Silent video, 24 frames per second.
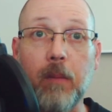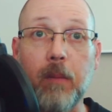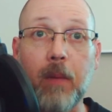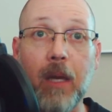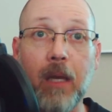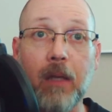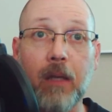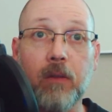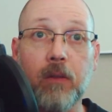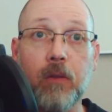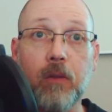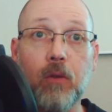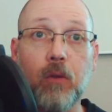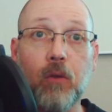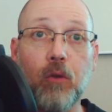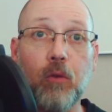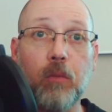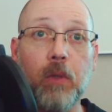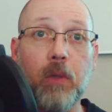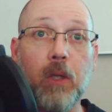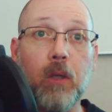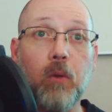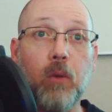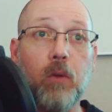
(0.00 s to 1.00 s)
The man to
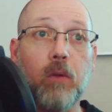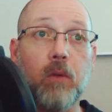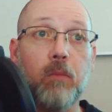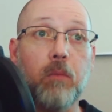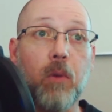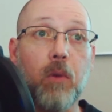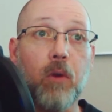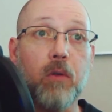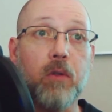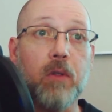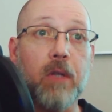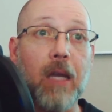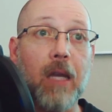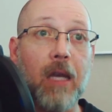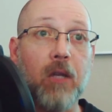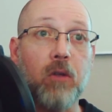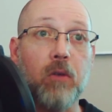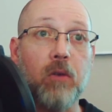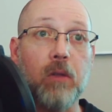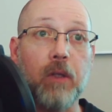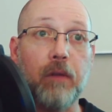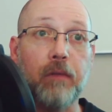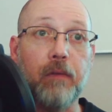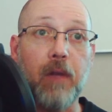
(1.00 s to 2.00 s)
whom he would most
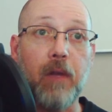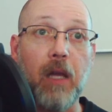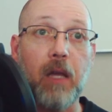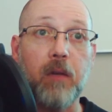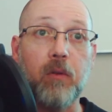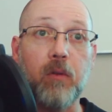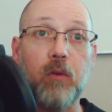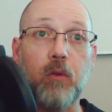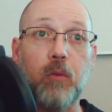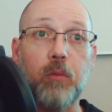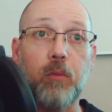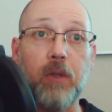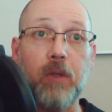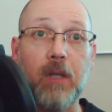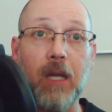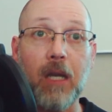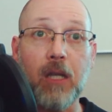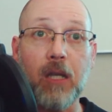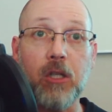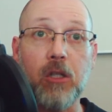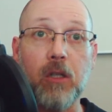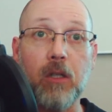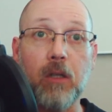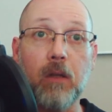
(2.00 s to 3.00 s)
naturally fly to
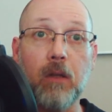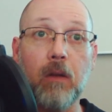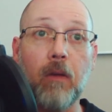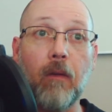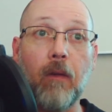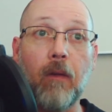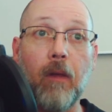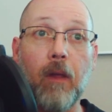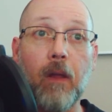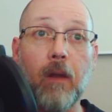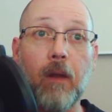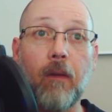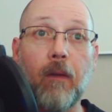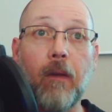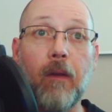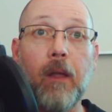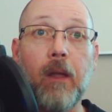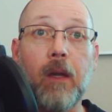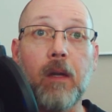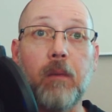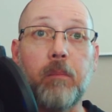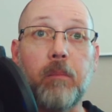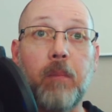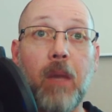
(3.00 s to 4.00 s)
protection
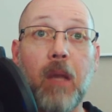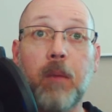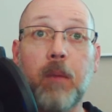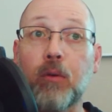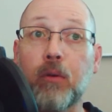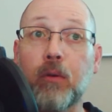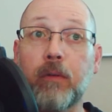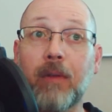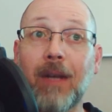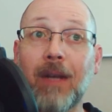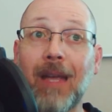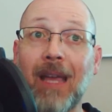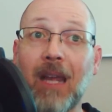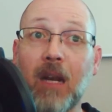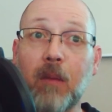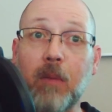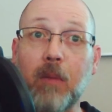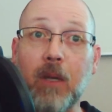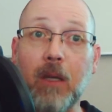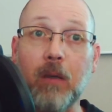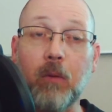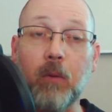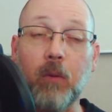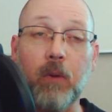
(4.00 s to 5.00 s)
may prove an
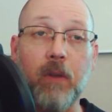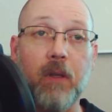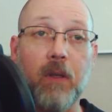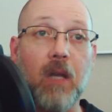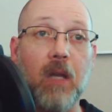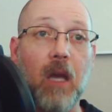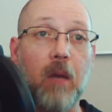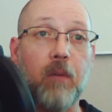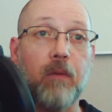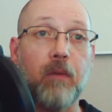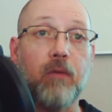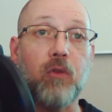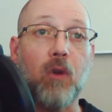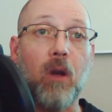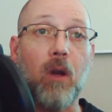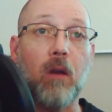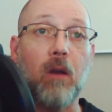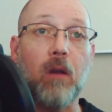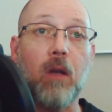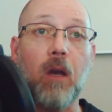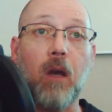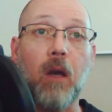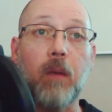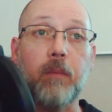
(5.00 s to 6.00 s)
enemy when the time of
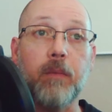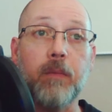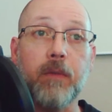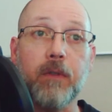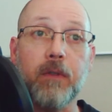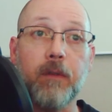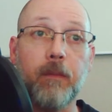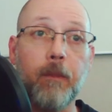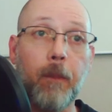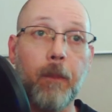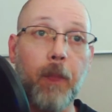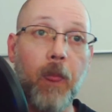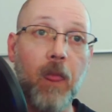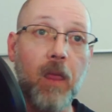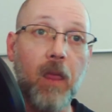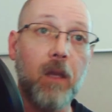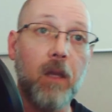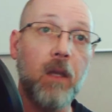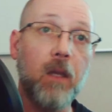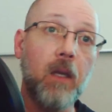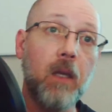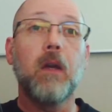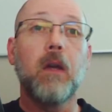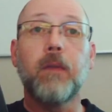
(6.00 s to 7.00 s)
trial comes.
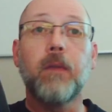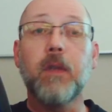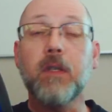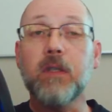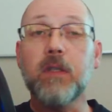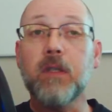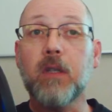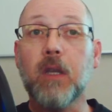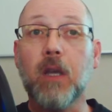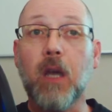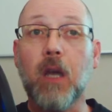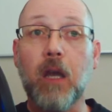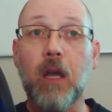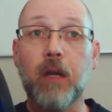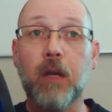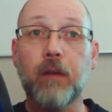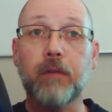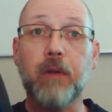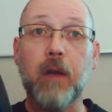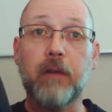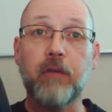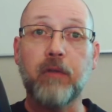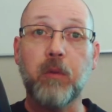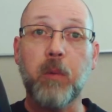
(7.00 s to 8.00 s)
This is the kind
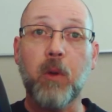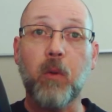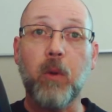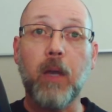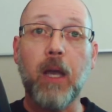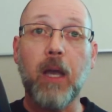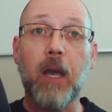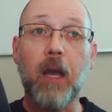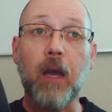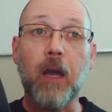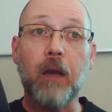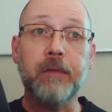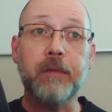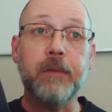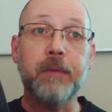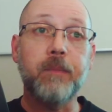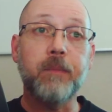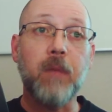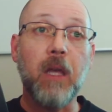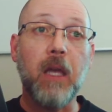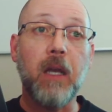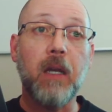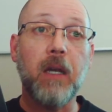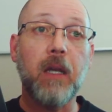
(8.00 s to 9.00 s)
of government we have,
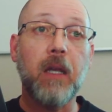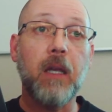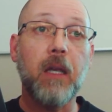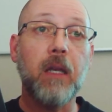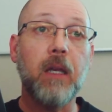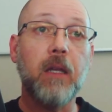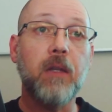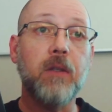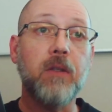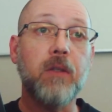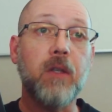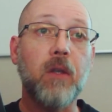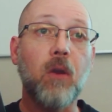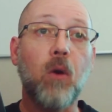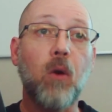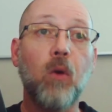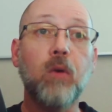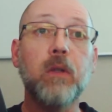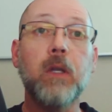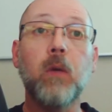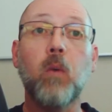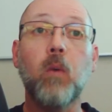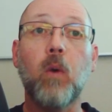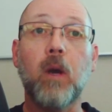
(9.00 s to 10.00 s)
and it is the
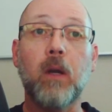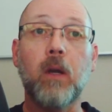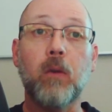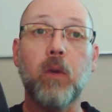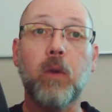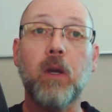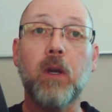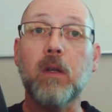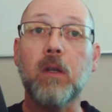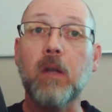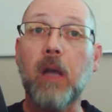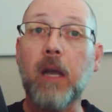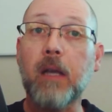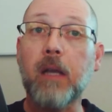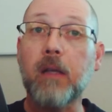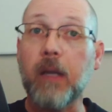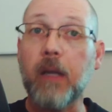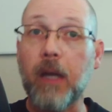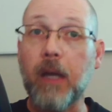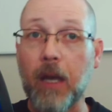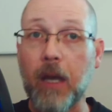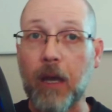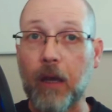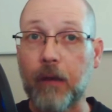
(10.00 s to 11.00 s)
only one we are
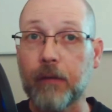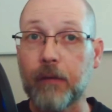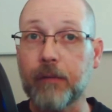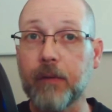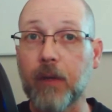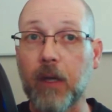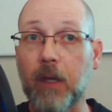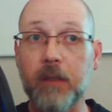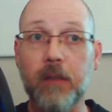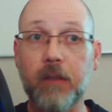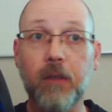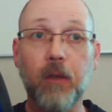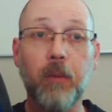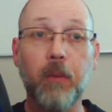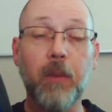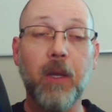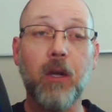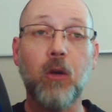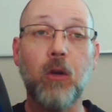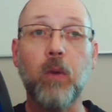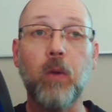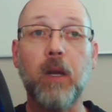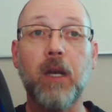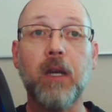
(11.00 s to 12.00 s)
likely to have until
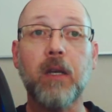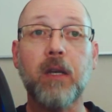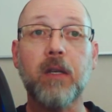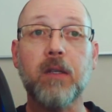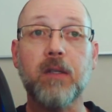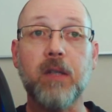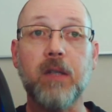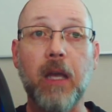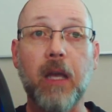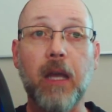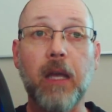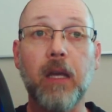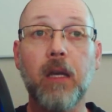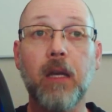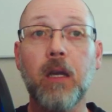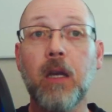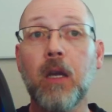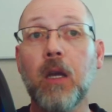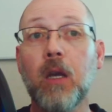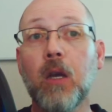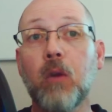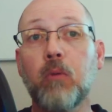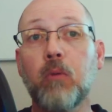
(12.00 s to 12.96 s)
men are ready to say,